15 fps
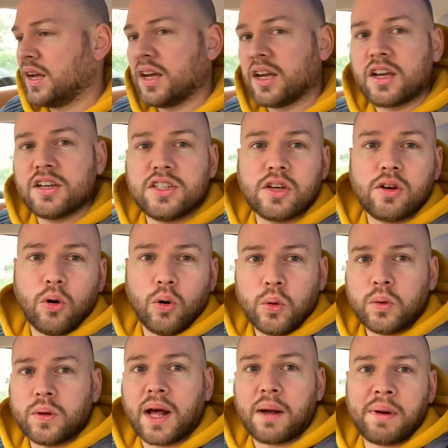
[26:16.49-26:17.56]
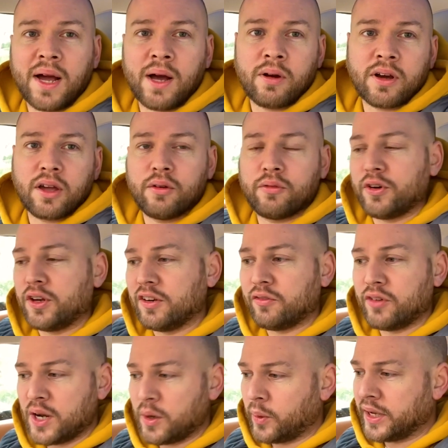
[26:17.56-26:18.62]
because you got all that power going through the
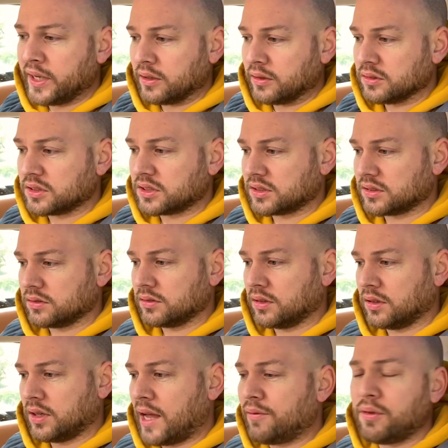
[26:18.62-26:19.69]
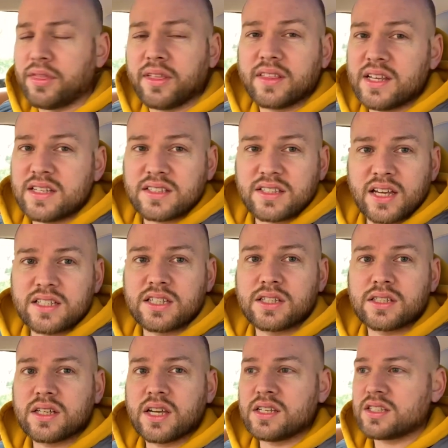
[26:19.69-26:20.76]
rear wheels, everything these days
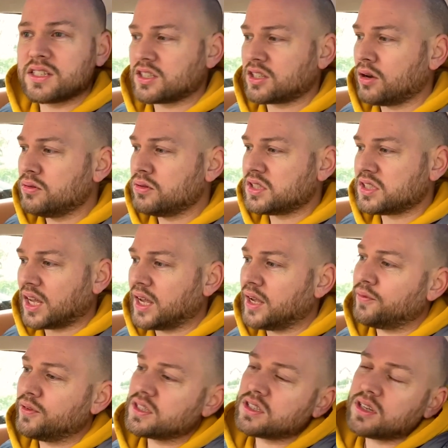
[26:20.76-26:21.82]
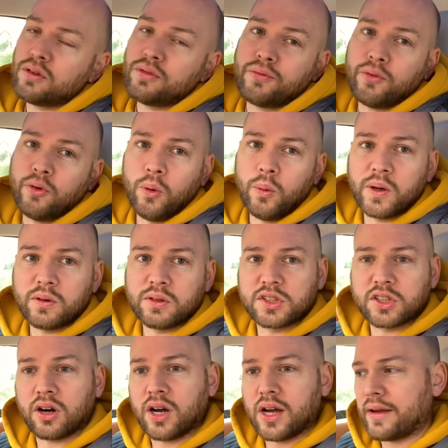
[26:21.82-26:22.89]
is so safe, it's so four-wheel
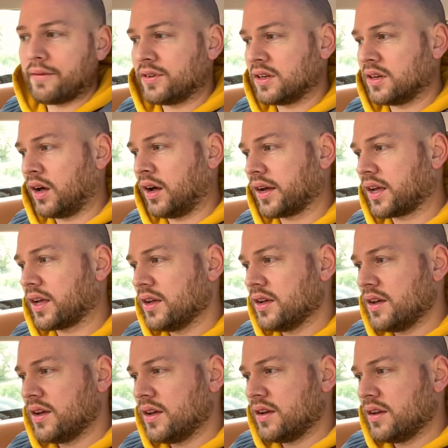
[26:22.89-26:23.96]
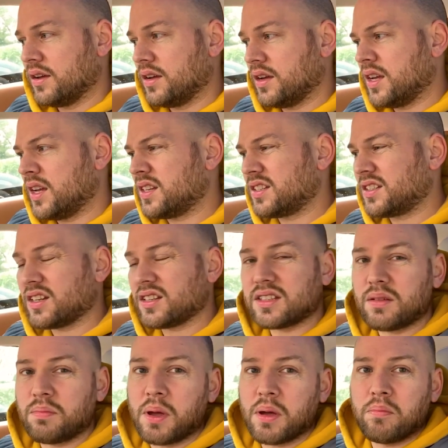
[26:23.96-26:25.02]
drive, and like, it's just
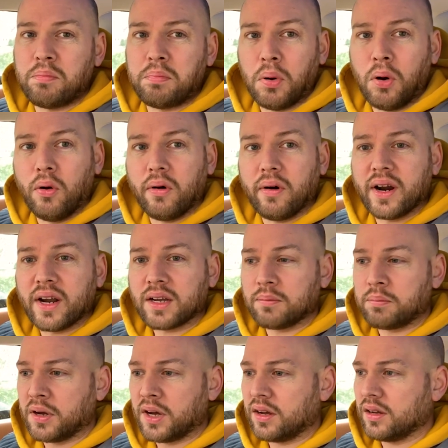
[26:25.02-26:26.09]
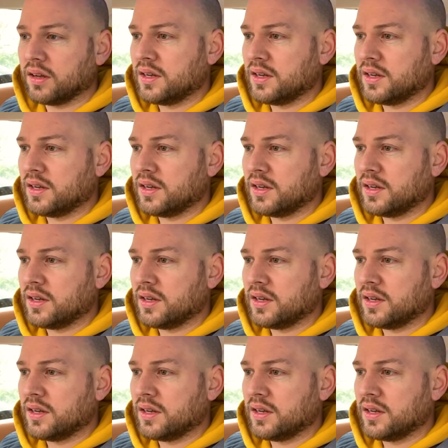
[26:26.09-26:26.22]
a bit boring, but